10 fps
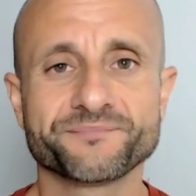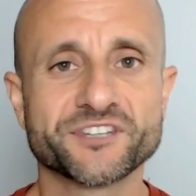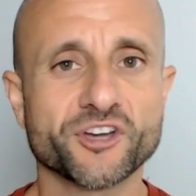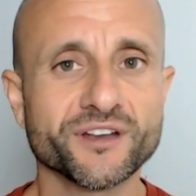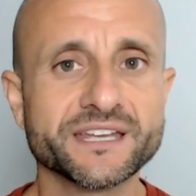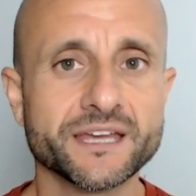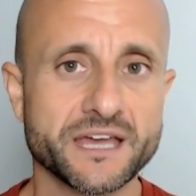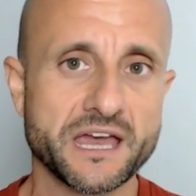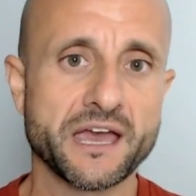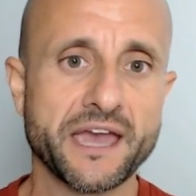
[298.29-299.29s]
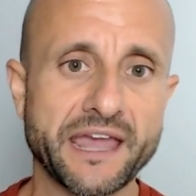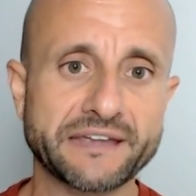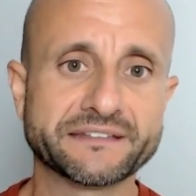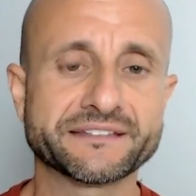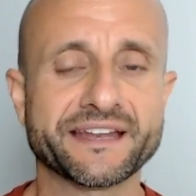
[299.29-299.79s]
the only
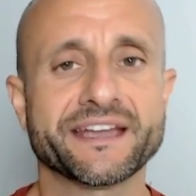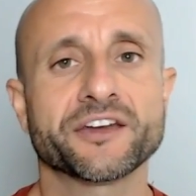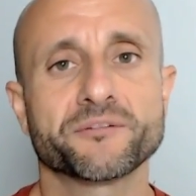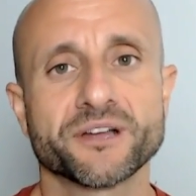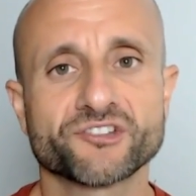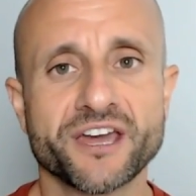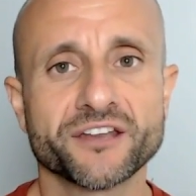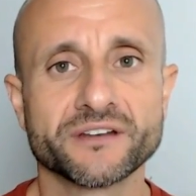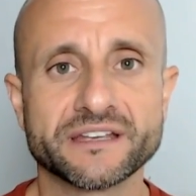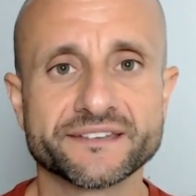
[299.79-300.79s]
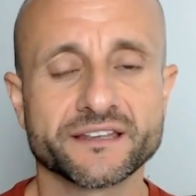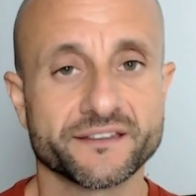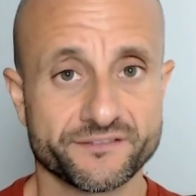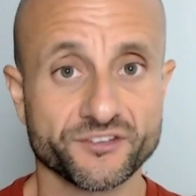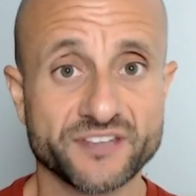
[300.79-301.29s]
hate that I get on my channel is
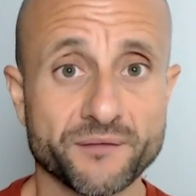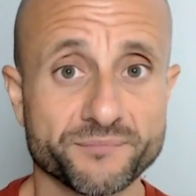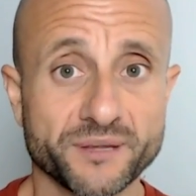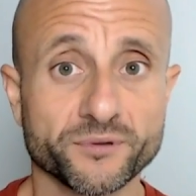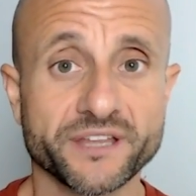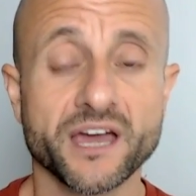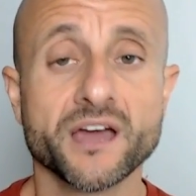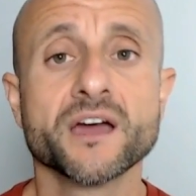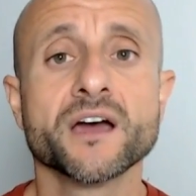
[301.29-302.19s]
for some people that,